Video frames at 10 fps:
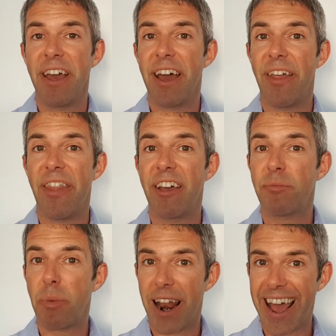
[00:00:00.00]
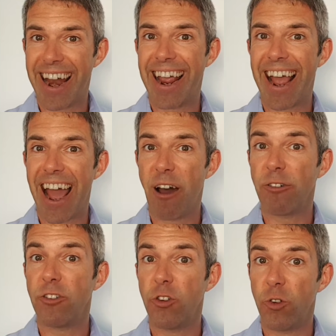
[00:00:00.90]
and that's planning
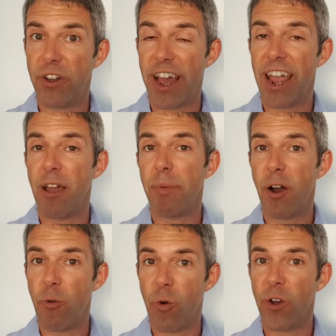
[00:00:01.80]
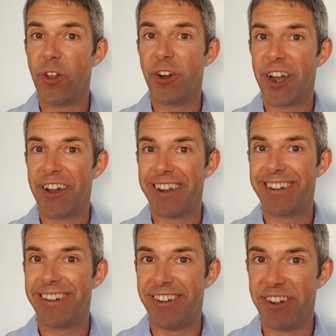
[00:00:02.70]
out your day about what you're going
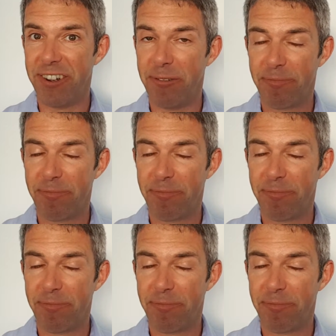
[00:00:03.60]
to do.